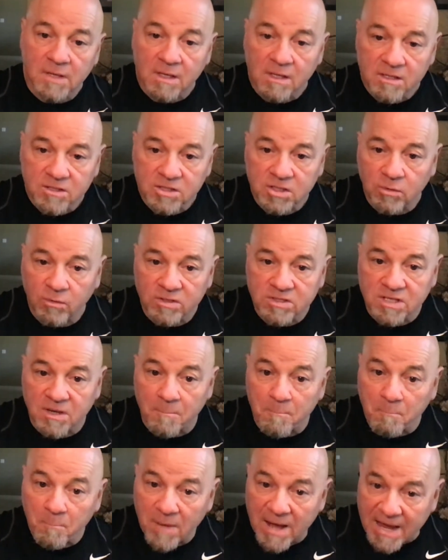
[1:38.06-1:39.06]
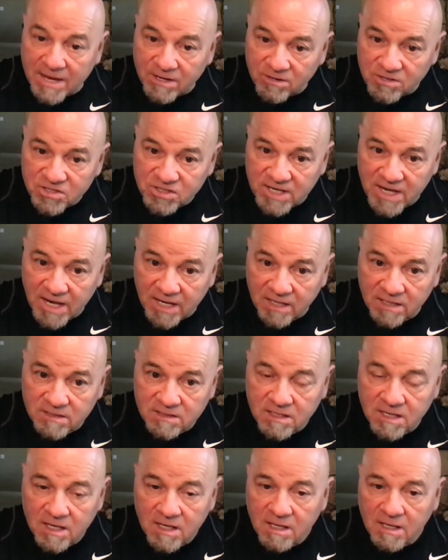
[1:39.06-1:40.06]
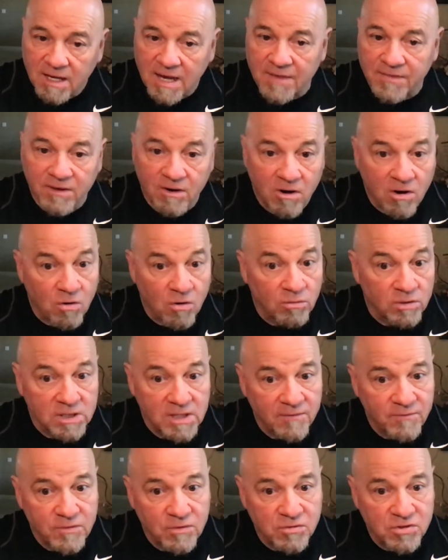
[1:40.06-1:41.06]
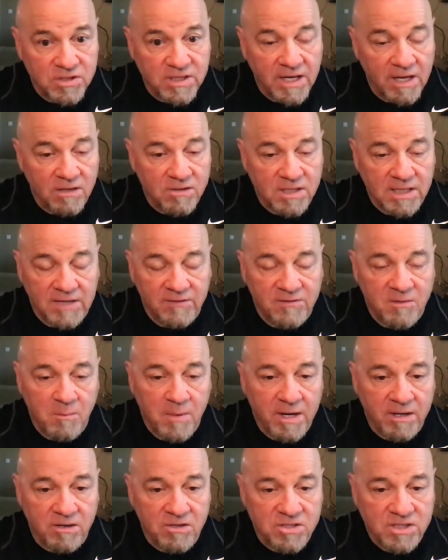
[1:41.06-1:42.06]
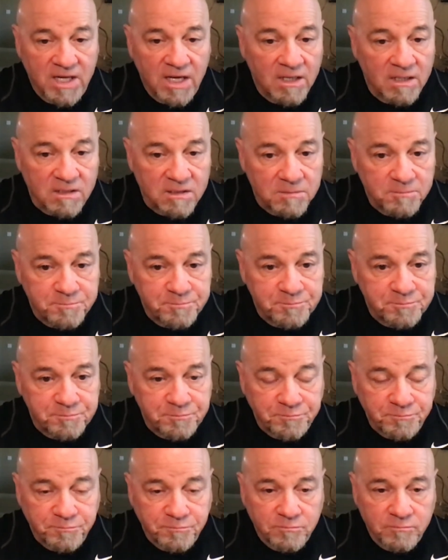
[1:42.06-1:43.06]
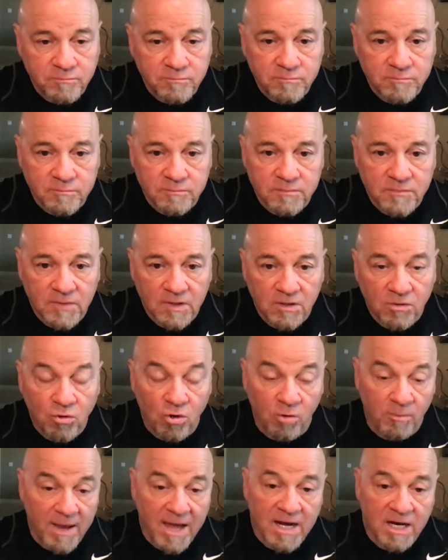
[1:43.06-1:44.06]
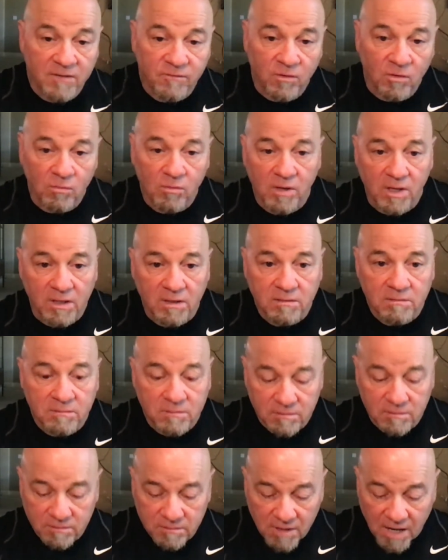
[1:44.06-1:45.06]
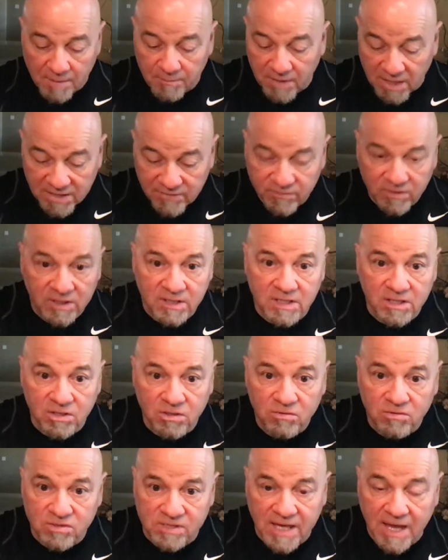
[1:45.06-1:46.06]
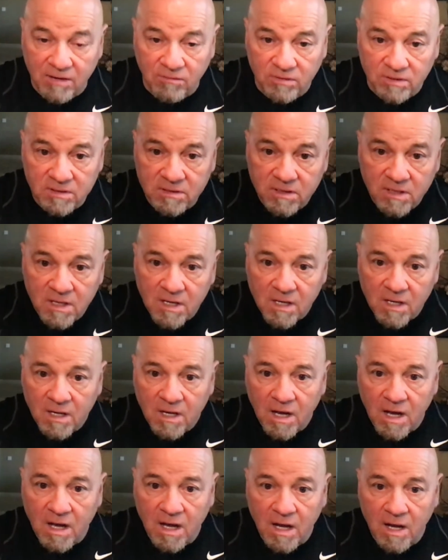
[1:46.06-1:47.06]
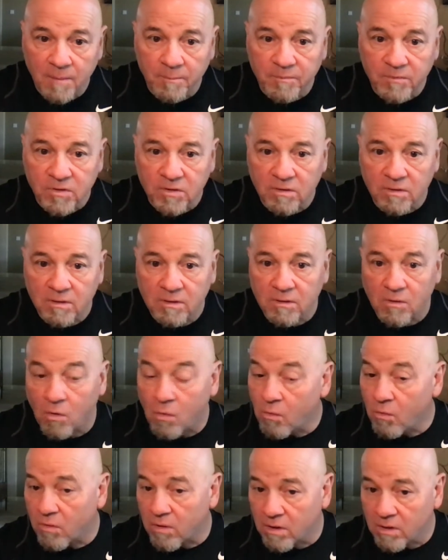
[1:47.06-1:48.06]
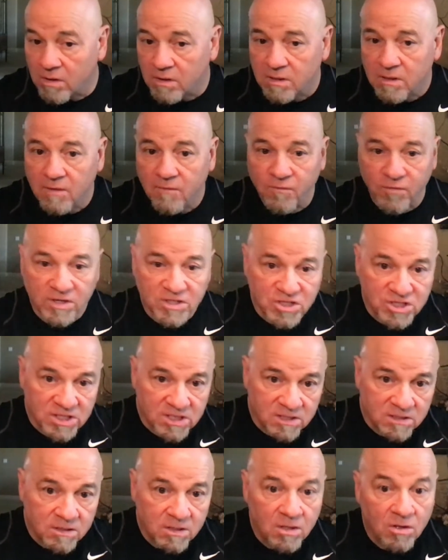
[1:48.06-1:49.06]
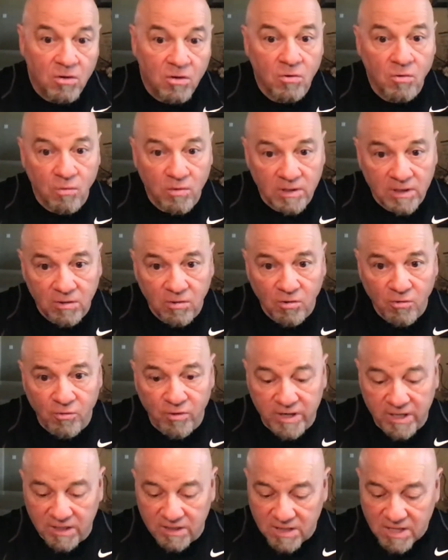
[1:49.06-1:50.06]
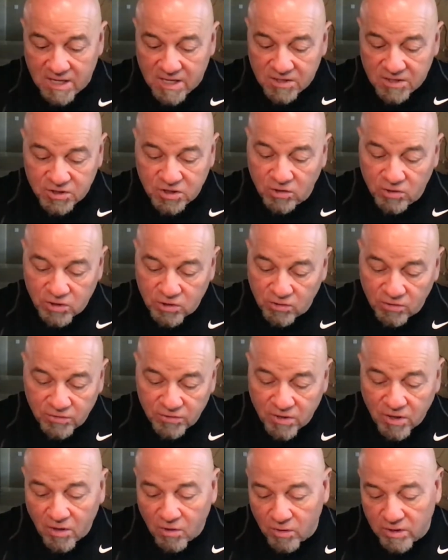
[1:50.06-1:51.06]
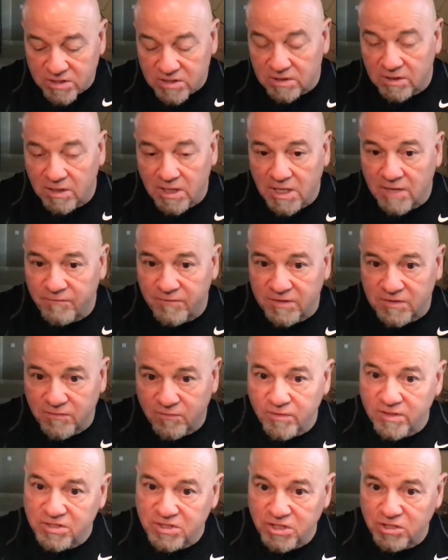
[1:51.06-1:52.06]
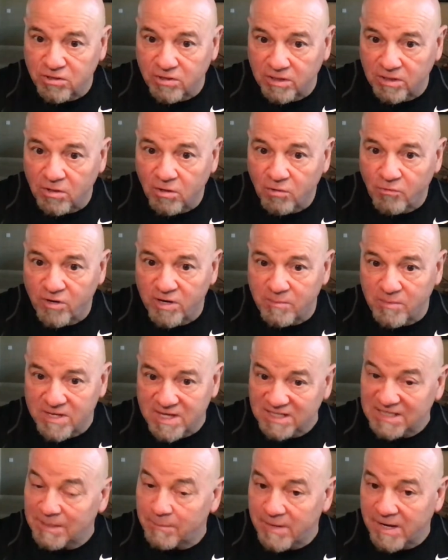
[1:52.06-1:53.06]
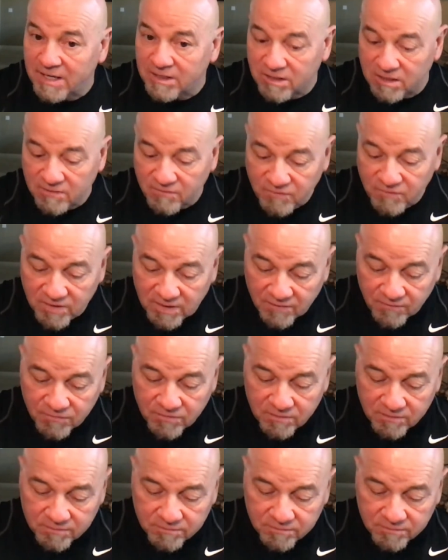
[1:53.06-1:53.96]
So it's a minor second, and there are only a few scales that have a minor second. Chromatic for one. I'm not even going to use that one. Or Phrygian or Locrian. So you'll know if it's Phrygian or Locrian by the time I get to the fifth.